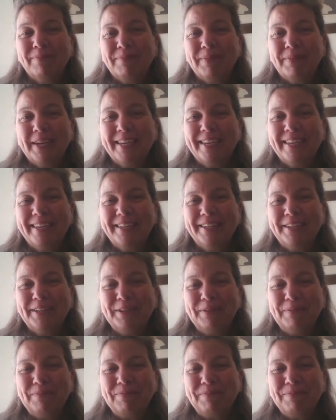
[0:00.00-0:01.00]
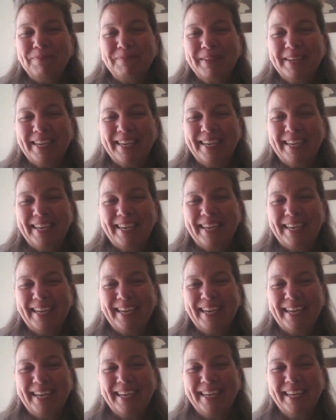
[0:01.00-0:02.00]
but
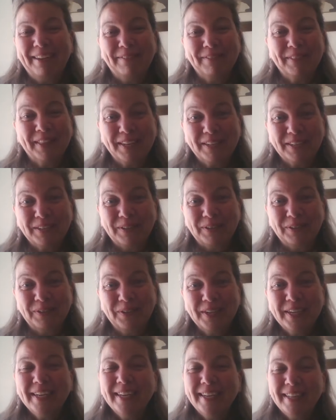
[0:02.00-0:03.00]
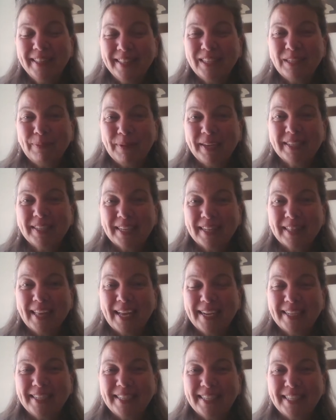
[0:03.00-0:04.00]
if they do, this makes it a
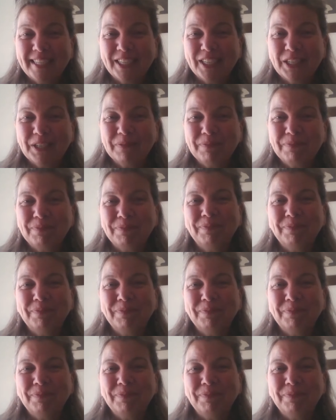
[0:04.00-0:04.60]
lot easier.